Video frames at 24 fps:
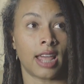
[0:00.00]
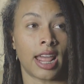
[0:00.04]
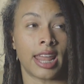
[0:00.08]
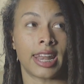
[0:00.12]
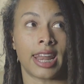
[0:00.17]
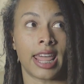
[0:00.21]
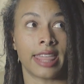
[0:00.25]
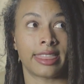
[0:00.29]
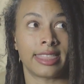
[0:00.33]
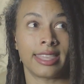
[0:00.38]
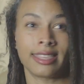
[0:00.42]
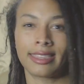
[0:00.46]
and
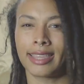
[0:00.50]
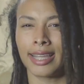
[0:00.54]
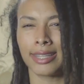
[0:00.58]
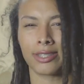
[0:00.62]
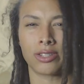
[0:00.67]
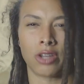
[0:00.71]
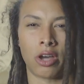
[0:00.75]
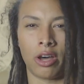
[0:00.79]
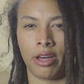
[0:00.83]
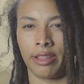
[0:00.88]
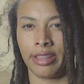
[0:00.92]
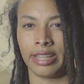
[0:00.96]
I think that's
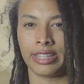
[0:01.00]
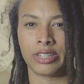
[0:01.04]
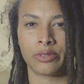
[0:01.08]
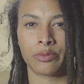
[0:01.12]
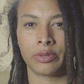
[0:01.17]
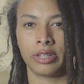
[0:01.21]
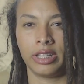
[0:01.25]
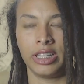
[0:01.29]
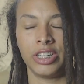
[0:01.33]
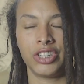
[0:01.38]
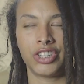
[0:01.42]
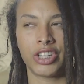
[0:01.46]
all that's
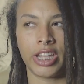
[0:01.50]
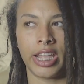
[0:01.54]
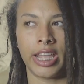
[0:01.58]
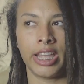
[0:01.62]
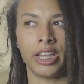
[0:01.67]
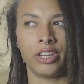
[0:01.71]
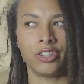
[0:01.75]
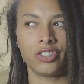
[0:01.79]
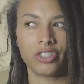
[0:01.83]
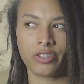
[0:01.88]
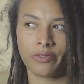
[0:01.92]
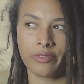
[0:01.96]
really
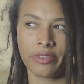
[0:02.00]
changed